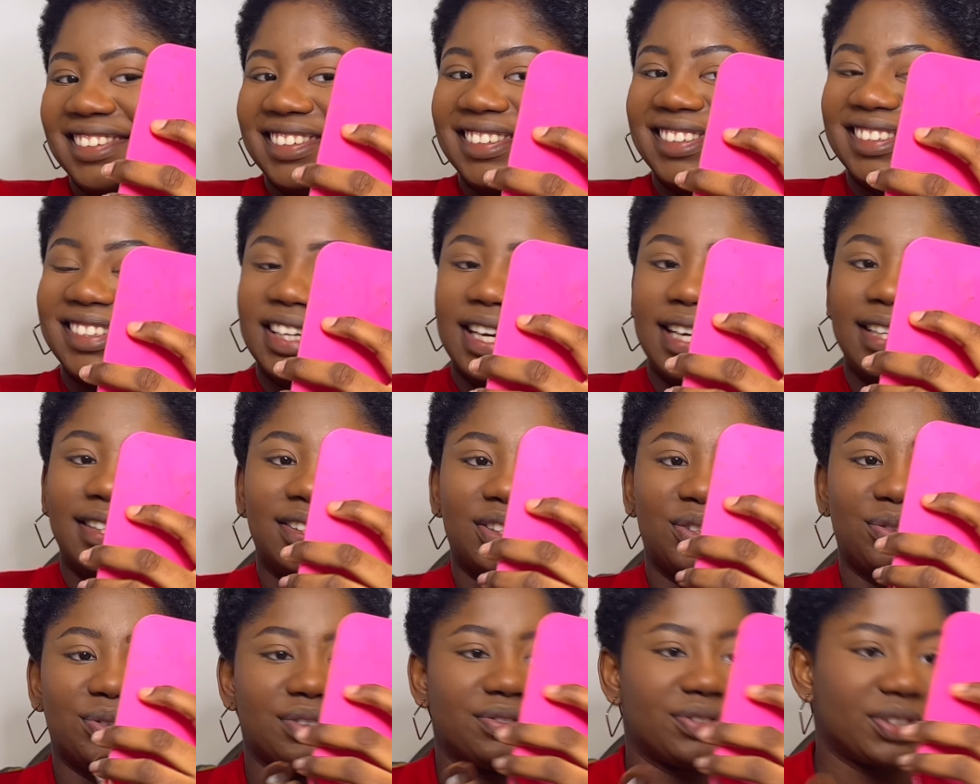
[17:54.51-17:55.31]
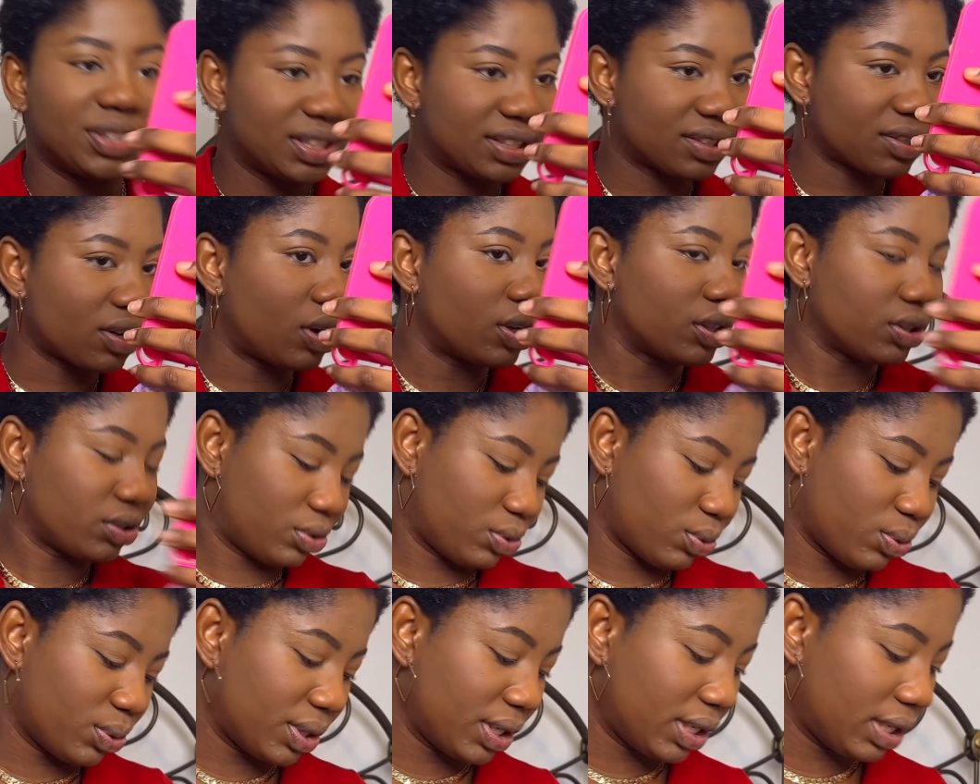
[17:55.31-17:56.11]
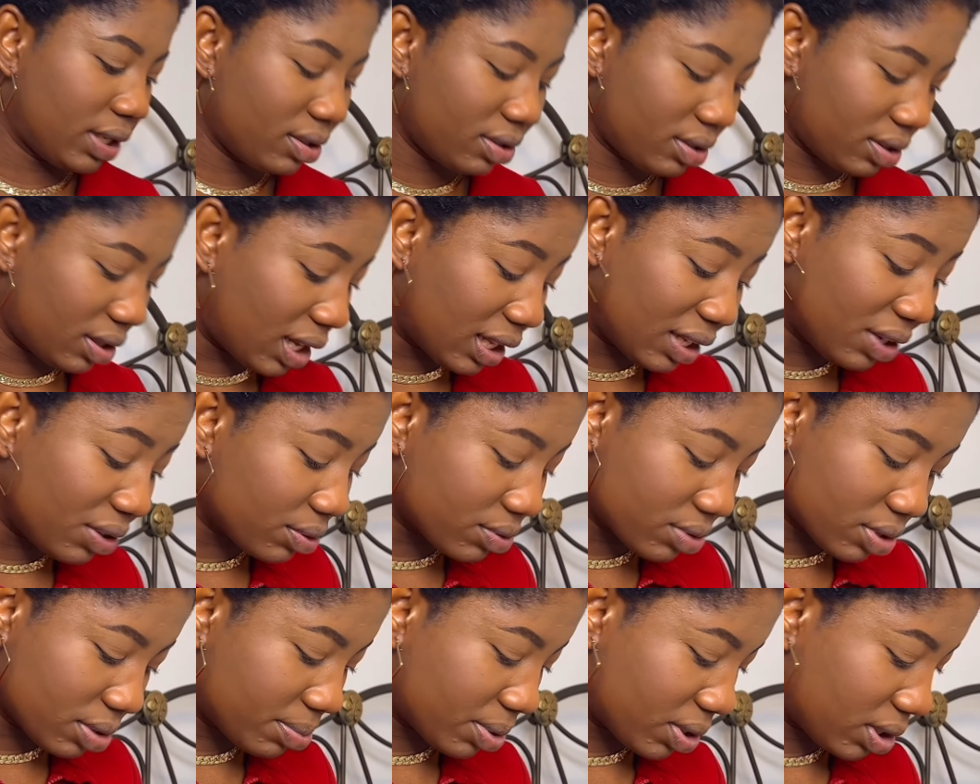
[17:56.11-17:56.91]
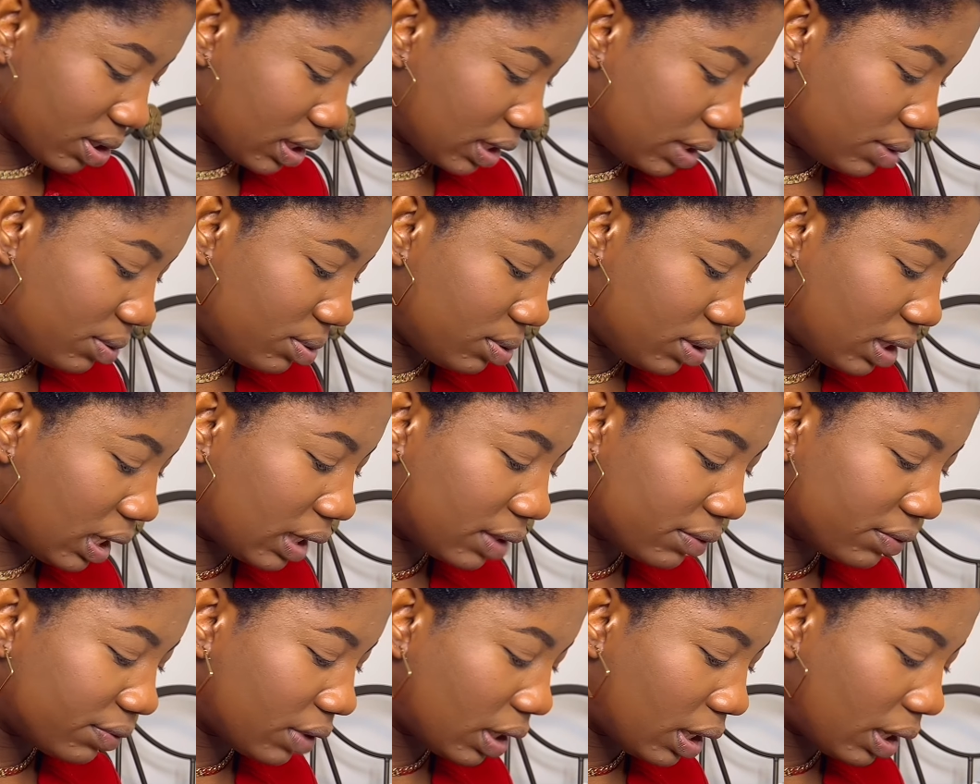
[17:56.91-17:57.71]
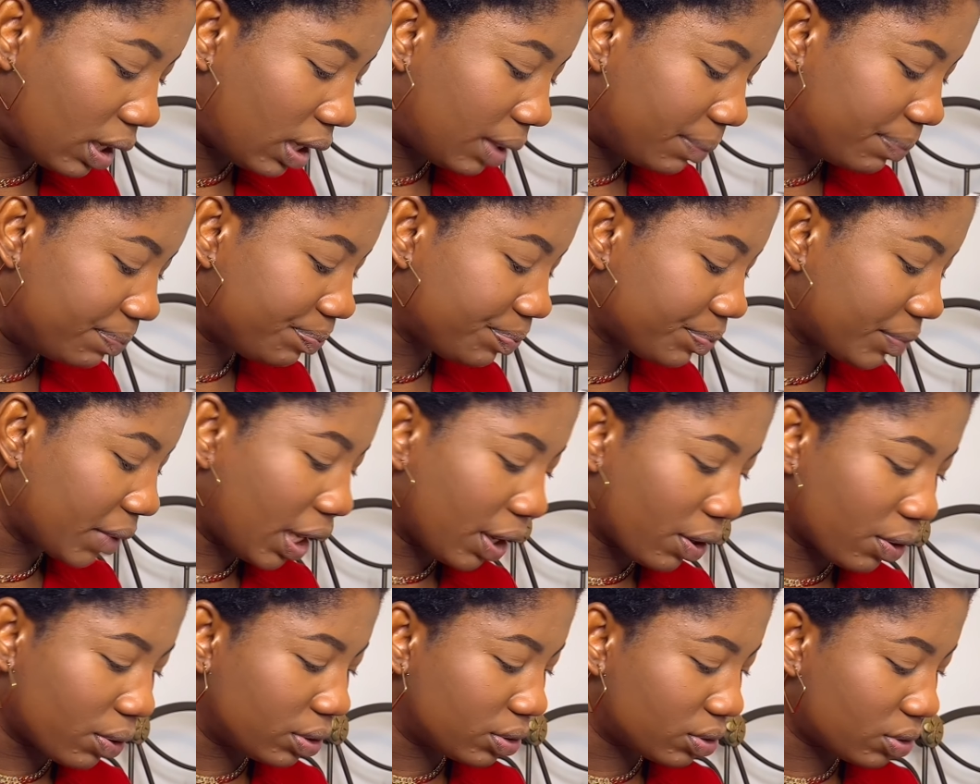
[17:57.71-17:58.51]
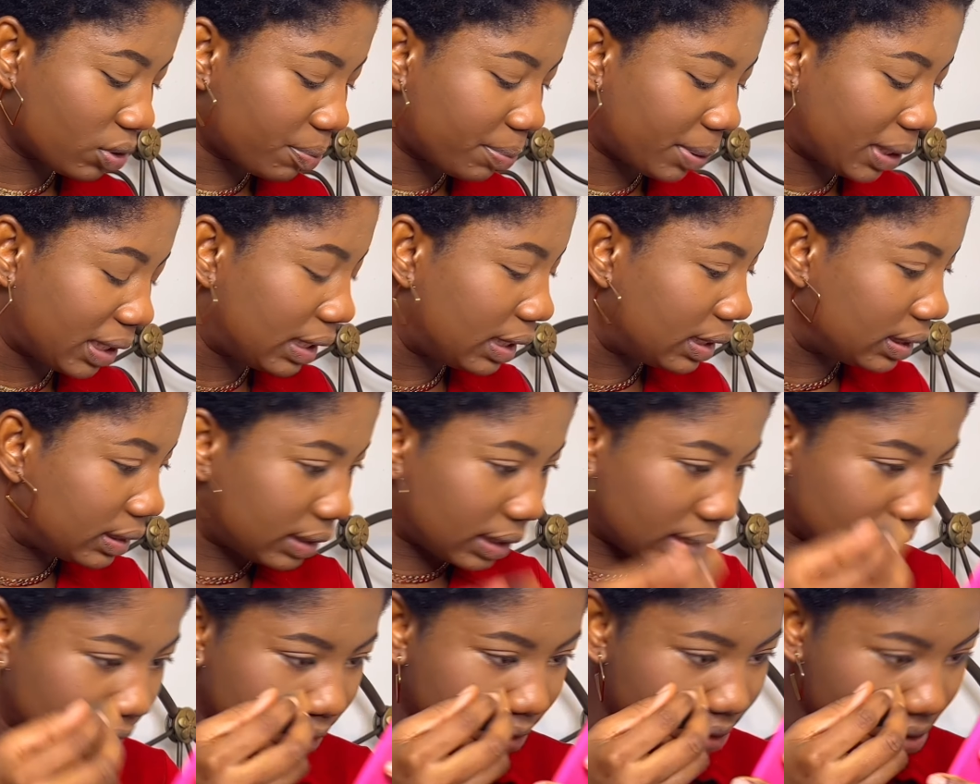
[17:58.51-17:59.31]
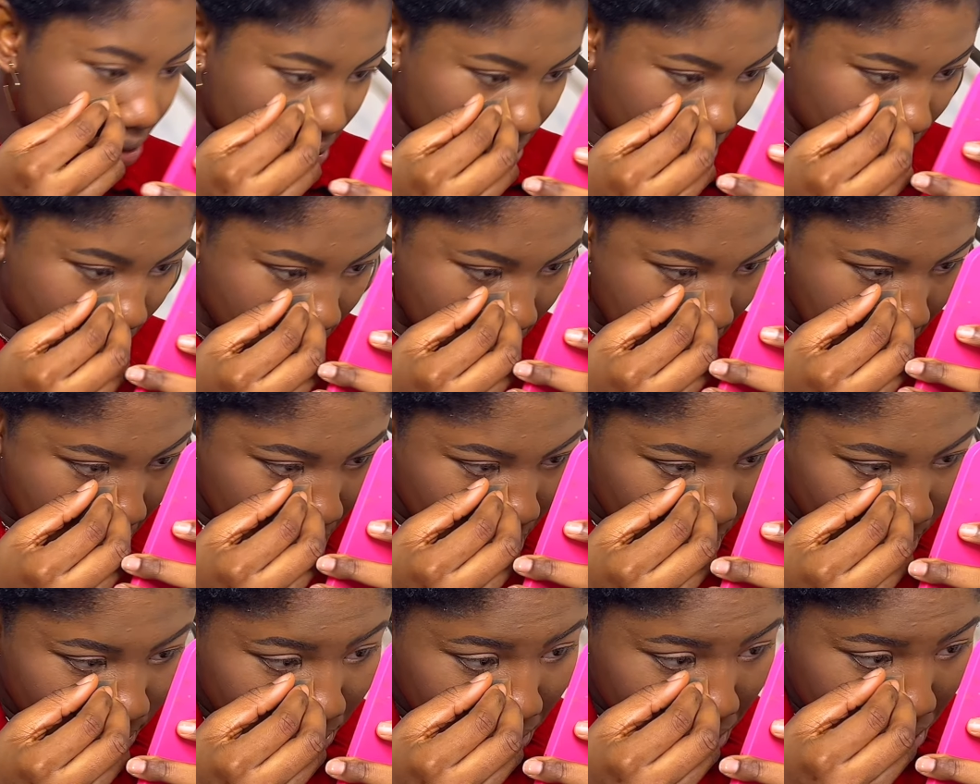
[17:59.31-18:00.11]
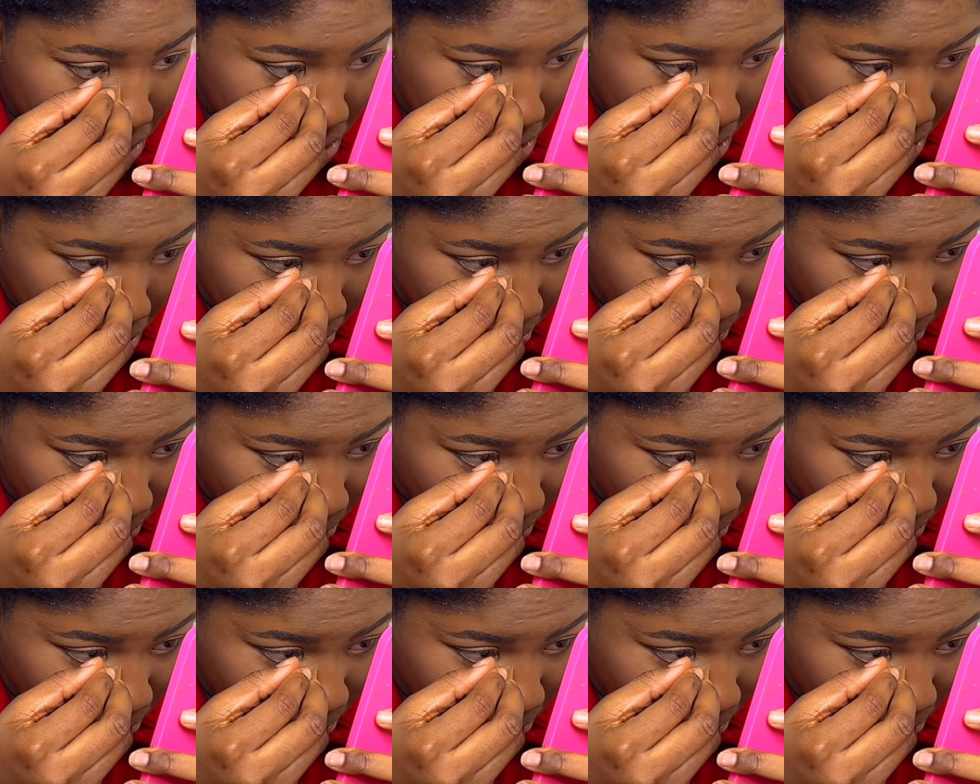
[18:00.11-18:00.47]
so I just reverse contour. And also because I don't have um a contour palette yet. So I'm just gonna